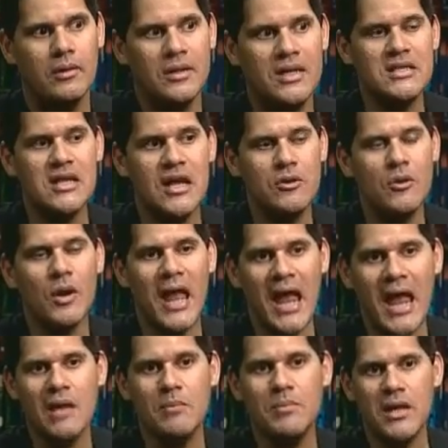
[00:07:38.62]
Nintendo
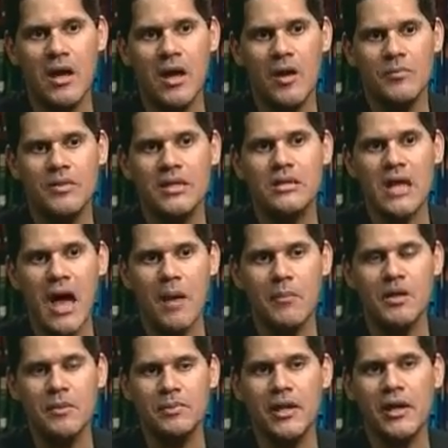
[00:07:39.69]
can become the
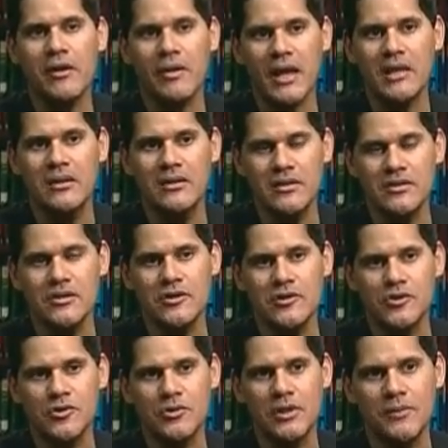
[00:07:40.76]
dominant player again in this
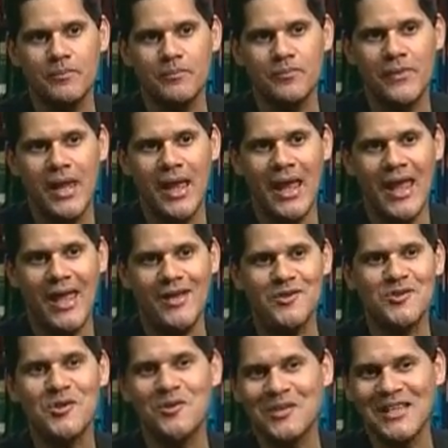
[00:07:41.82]
industry. And
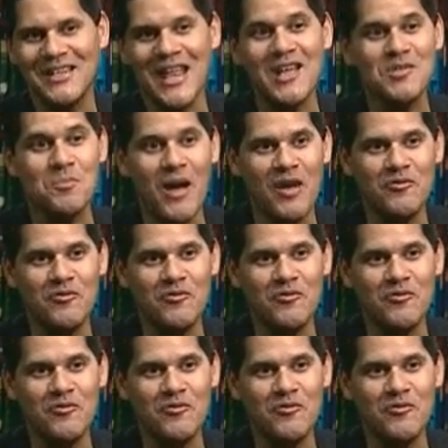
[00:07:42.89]
certainly that's my